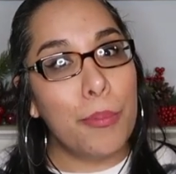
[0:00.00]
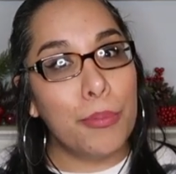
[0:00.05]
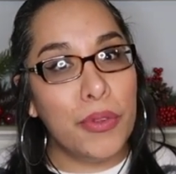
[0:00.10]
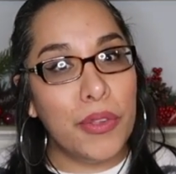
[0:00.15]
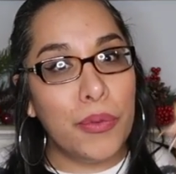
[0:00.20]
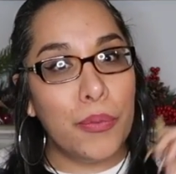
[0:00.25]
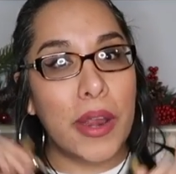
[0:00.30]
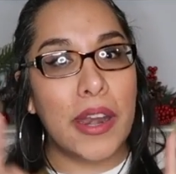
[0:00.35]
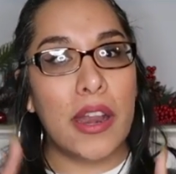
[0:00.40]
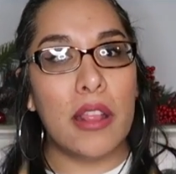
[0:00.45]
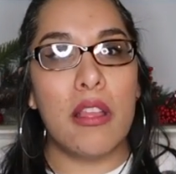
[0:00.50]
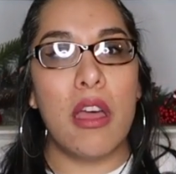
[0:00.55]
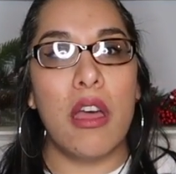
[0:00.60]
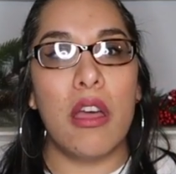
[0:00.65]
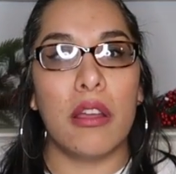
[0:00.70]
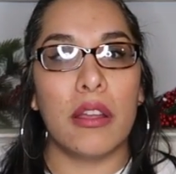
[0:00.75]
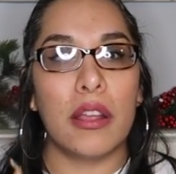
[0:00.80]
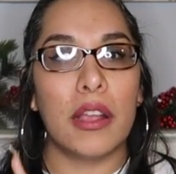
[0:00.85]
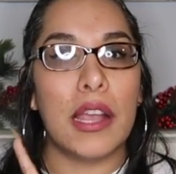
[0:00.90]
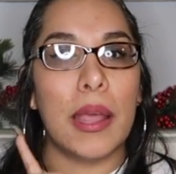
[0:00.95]
Moving right
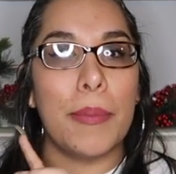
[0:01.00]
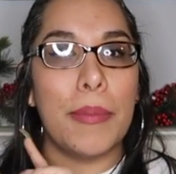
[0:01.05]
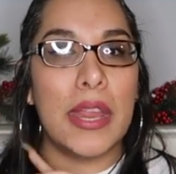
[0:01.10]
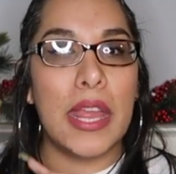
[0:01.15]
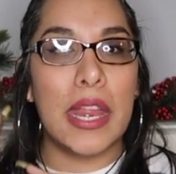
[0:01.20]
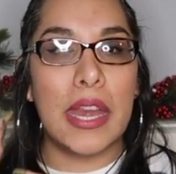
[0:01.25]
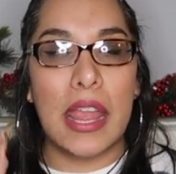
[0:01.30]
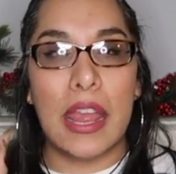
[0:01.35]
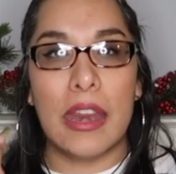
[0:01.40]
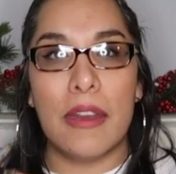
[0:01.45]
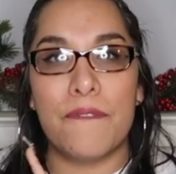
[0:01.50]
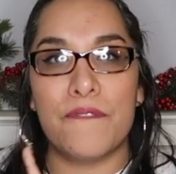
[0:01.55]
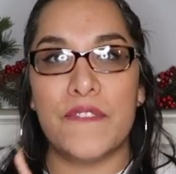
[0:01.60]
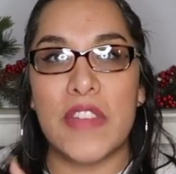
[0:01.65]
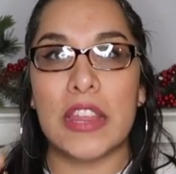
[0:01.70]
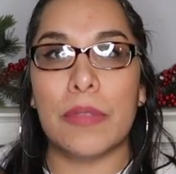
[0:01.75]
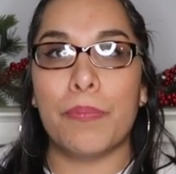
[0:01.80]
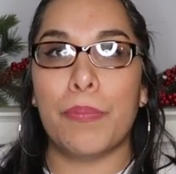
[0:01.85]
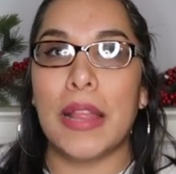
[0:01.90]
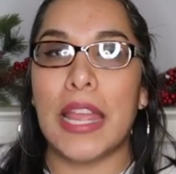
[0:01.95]
along. Coming in
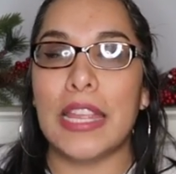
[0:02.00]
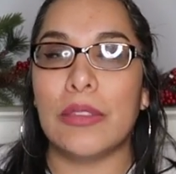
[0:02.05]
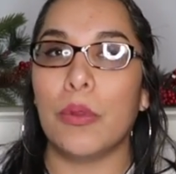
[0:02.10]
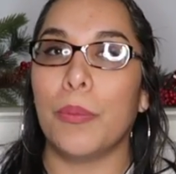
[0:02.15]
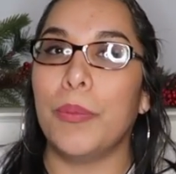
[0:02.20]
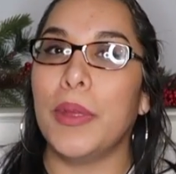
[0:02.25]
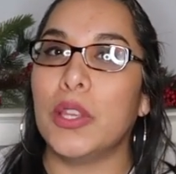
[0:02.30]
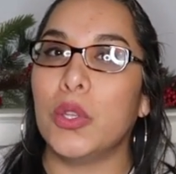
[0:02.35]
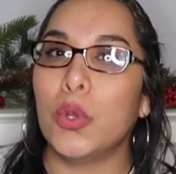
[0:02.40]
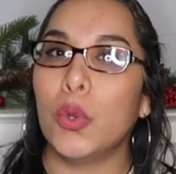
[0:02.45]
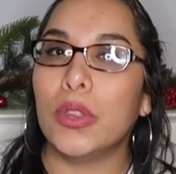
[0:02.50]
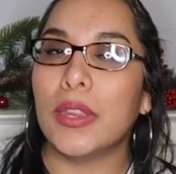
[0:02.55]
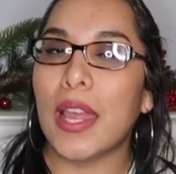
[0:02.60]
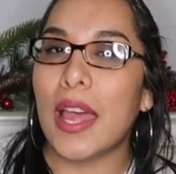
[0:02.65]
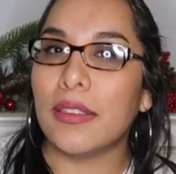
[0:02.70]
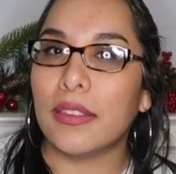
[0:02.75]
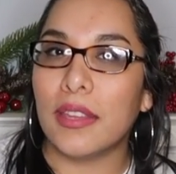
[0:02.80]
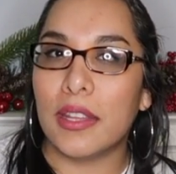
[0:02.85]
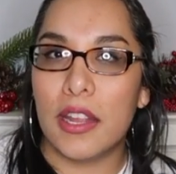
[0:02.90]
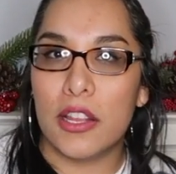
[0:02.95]
5th place would be
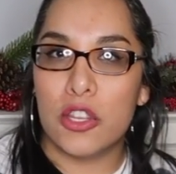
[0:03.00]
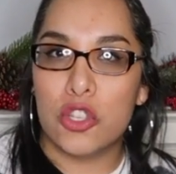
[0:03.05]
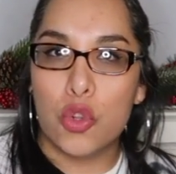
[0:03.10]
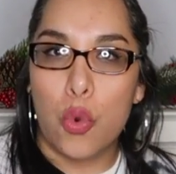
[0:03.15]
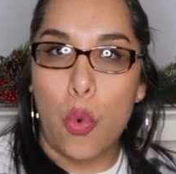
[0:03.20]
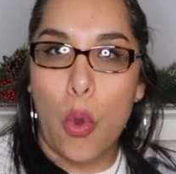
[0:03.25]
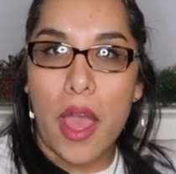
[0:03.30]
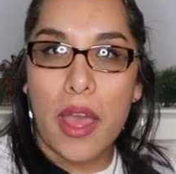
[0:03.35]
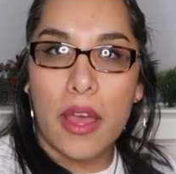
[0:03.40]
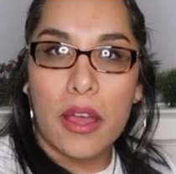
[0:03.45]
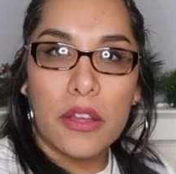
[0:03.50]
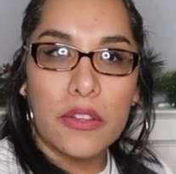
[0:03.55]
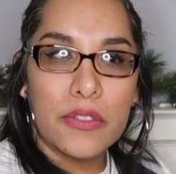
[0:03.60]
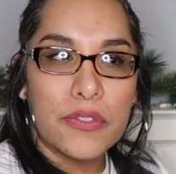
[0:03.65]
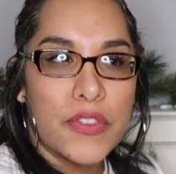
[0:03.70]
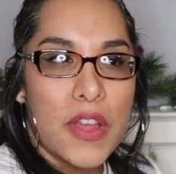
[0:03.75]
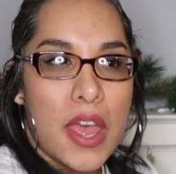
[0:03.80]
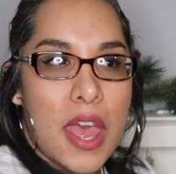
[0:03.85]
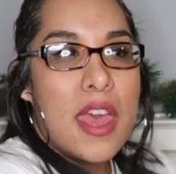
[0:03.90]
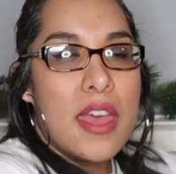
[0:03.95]

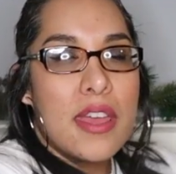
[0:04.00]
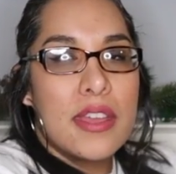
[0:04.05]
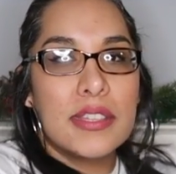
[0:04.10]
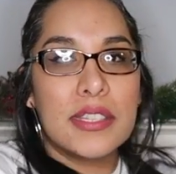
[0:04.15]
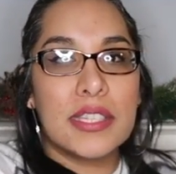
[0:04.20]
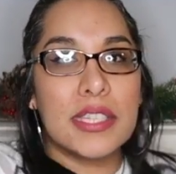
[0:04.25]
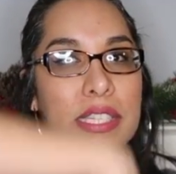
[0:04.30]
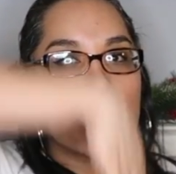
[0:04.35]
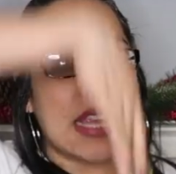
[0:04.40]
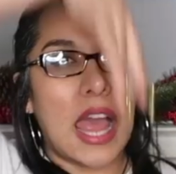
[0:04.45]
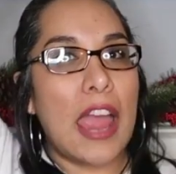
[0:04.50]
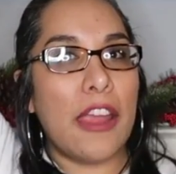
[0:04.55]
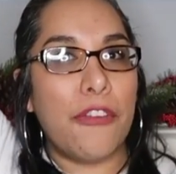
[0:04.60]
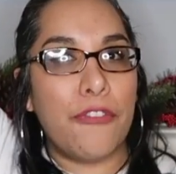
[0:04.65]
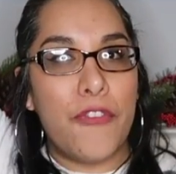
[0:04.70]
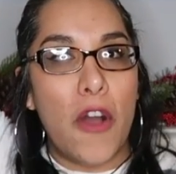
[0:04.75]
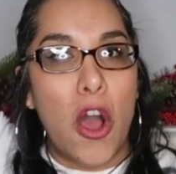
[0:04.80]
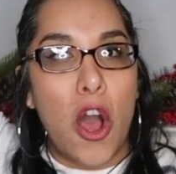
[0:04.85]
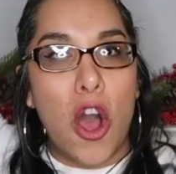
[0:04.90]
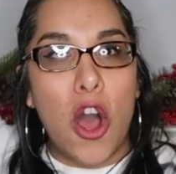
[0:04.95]
2012
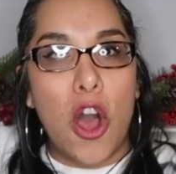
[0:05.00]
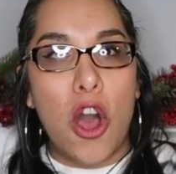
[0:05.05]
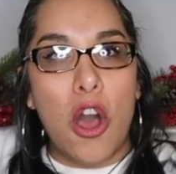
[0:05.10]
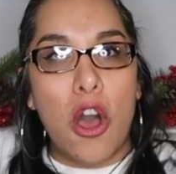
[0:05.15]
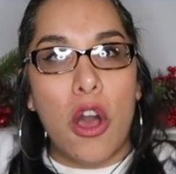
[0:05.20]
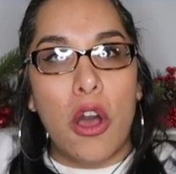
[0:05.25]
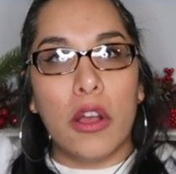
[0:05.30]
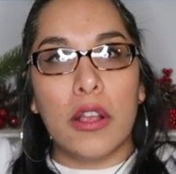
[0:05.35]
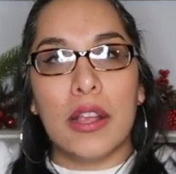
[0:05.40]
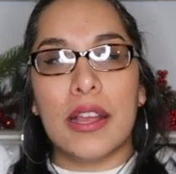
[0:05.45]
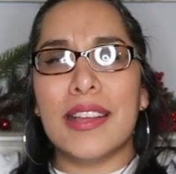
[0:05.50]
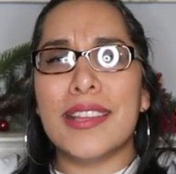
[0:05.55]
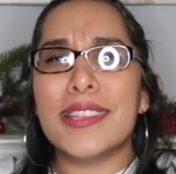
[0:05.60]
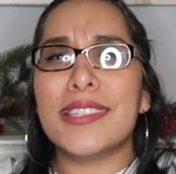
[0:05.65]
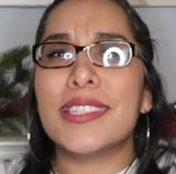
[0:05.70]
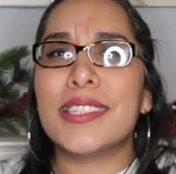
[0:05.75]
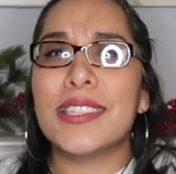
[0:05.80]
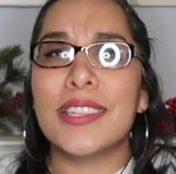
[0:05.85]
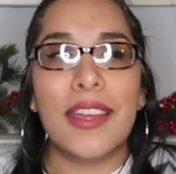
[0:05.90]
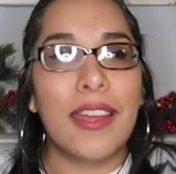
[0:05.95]
Skyfall.
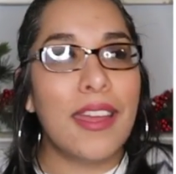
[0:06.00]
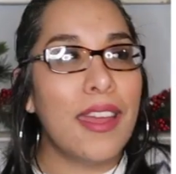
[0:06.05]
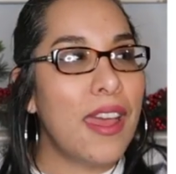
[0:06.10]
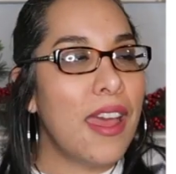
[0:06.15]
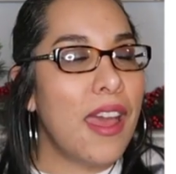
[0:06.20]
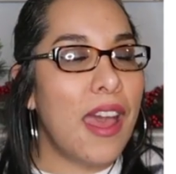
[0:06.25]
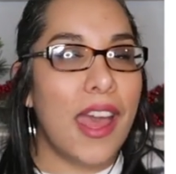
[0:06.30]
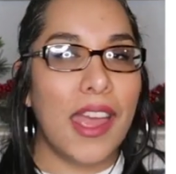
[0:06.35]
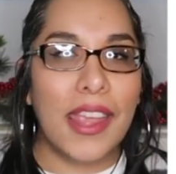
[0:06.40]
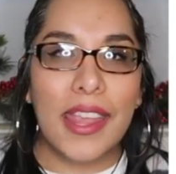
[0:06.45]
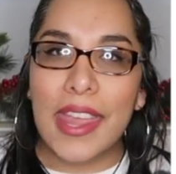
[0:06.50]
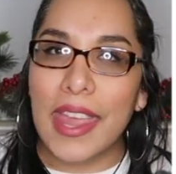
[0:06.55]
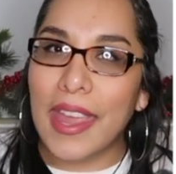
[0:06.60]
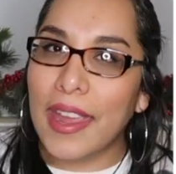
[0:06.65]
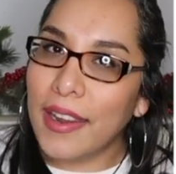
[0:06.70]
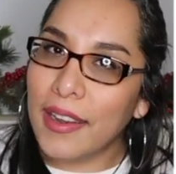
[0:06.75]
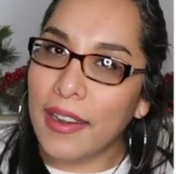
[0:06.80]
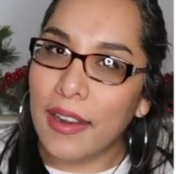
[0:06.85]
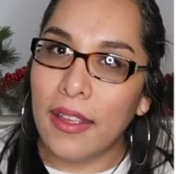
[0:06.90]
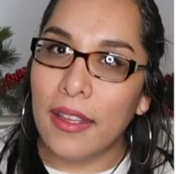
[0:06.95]
Because,
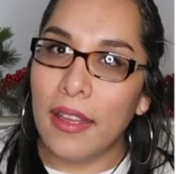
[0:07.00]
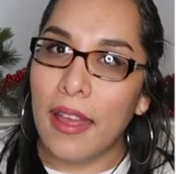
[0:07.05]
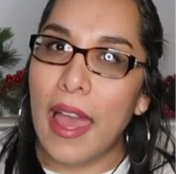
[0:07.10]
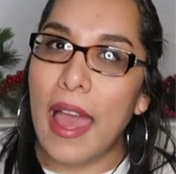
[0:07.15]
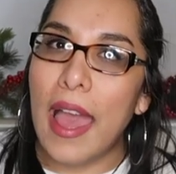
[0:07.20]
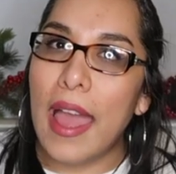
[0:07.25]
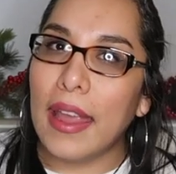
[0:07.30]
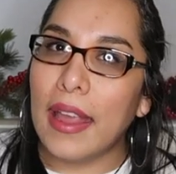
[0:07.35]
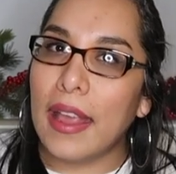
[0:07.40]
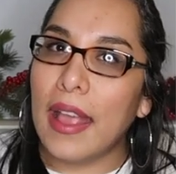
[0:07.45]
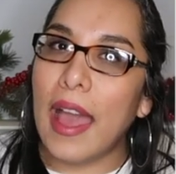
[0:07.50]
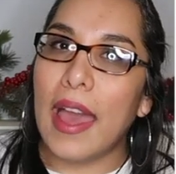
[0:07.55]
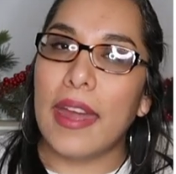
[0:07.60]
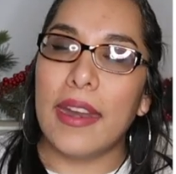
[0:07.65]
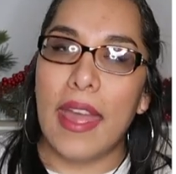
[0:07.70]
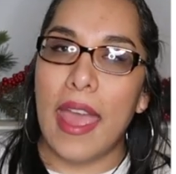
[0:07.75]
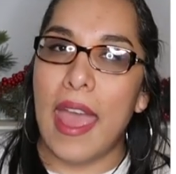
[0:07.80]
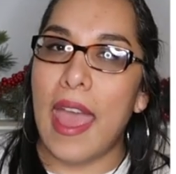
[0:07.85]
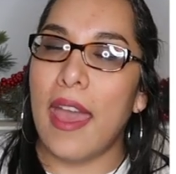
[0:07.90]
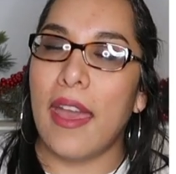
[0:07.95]
again, I
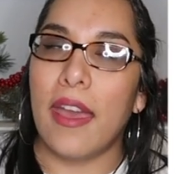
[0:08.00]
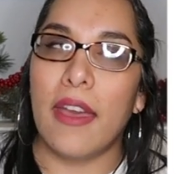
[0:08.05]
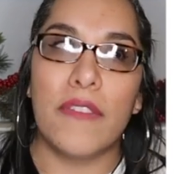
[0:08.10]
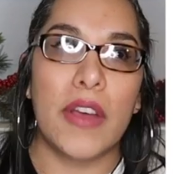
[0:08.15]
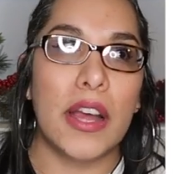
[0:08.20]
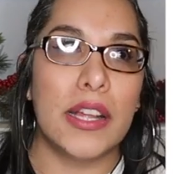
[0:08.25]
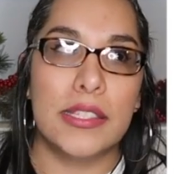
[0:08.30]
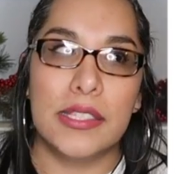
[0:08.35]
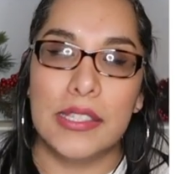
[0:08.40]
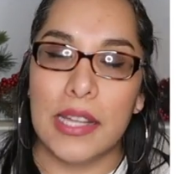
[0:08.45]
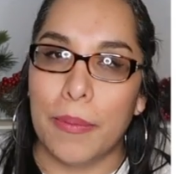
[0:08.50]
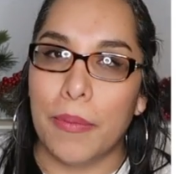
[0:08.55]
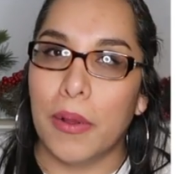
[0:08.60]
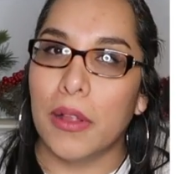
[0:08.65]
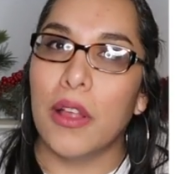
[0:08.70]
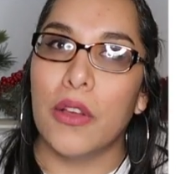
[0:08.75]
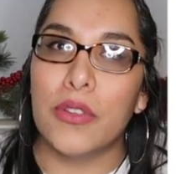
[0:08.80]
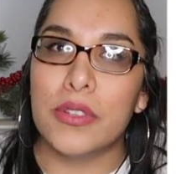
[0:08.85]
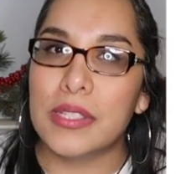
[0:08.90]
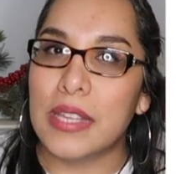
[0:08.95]
gotta have a
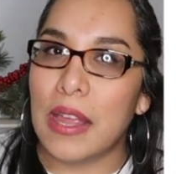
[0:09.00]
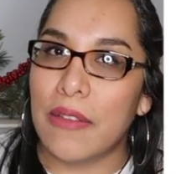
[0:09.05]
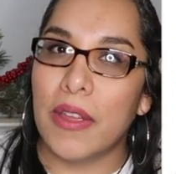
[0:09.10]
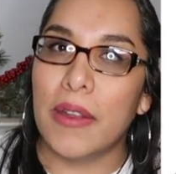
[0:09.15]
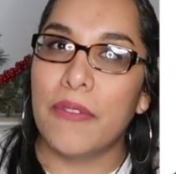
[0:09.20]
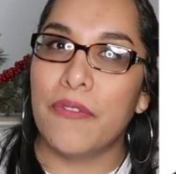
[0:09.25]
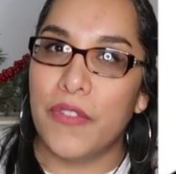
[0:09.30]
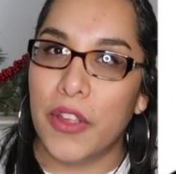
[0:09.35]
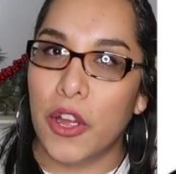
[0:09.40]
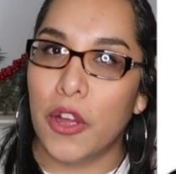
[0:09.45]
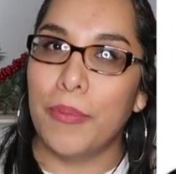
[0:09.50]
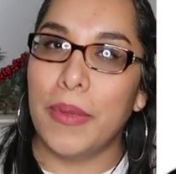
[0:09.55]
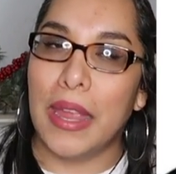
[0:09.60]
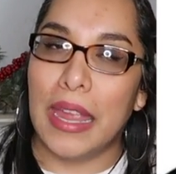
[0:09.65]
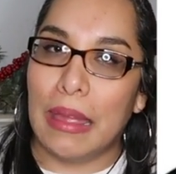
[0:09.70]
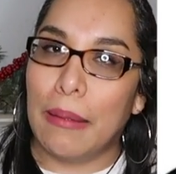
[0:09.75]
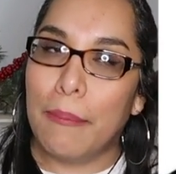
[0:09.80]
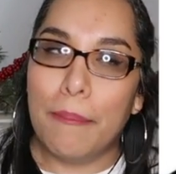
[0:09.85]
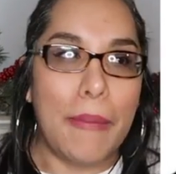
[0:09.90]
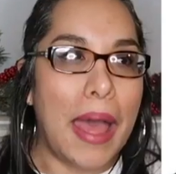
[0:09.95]
007 film
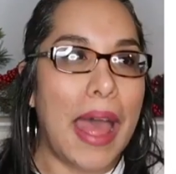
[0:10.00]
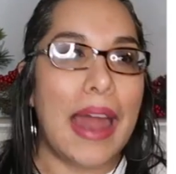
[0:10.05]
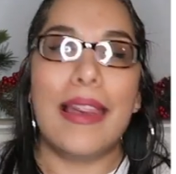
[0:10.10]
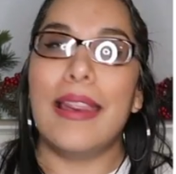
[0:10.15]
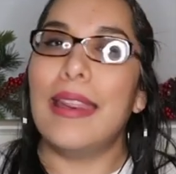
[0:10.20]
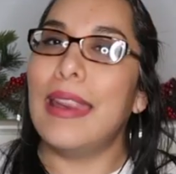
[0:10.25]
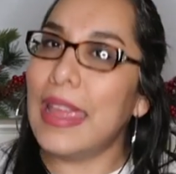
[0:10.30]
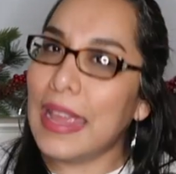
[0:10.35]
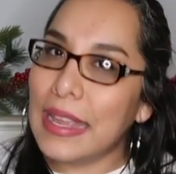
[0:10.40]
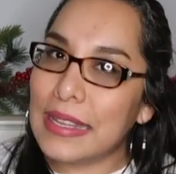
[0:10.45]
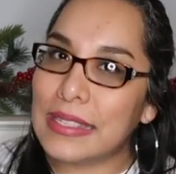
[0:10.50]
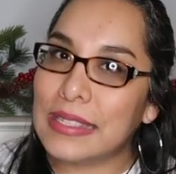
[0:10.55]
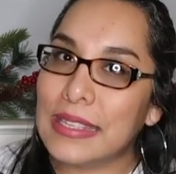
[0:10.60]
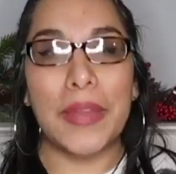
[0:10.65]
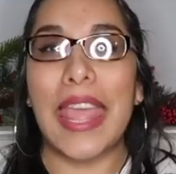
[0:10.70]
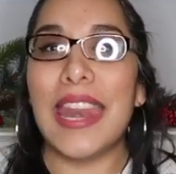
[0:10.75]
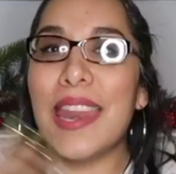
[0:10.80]
in my list.